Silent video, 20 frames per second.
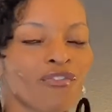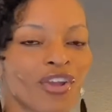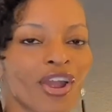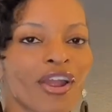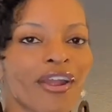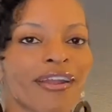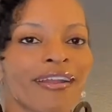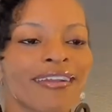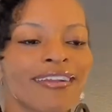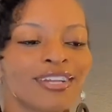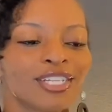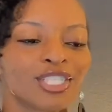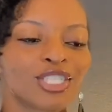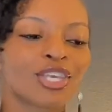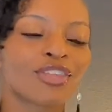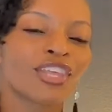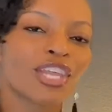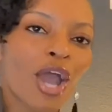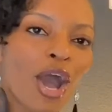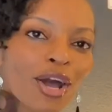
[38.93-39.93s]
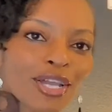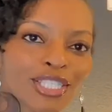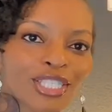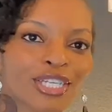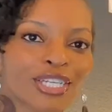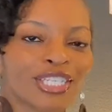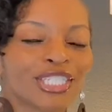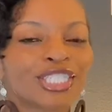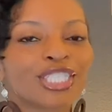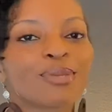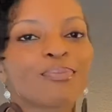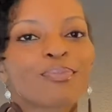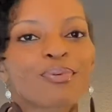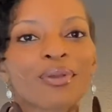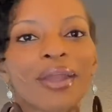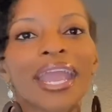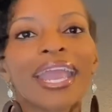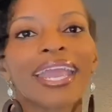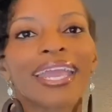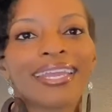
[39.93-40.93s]
her to the altar and she
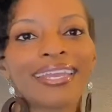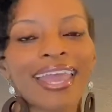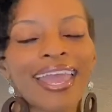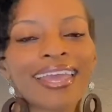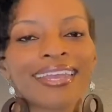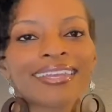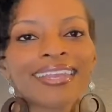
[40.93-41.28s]
prayed